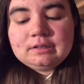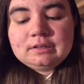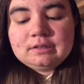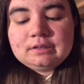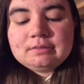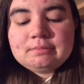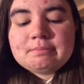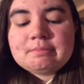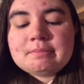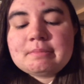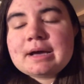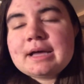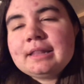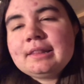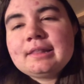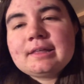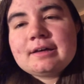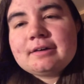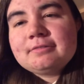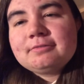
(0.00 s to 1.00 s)
my
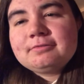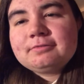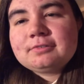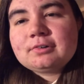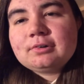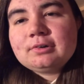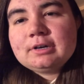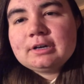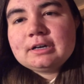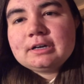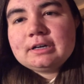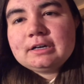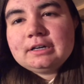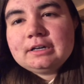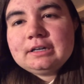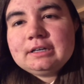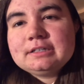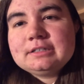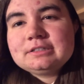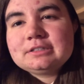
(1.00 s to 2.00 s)
love for
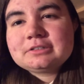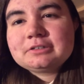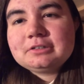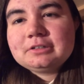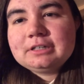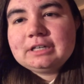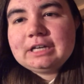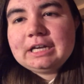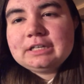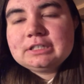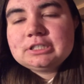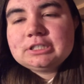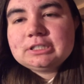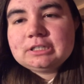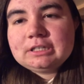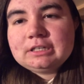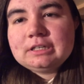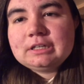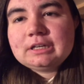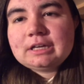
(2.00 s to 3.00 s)
His
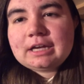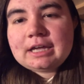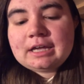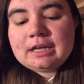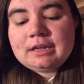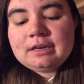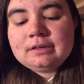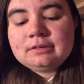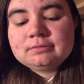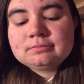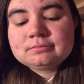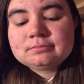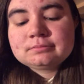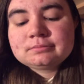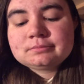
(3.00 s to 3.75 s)
creation. And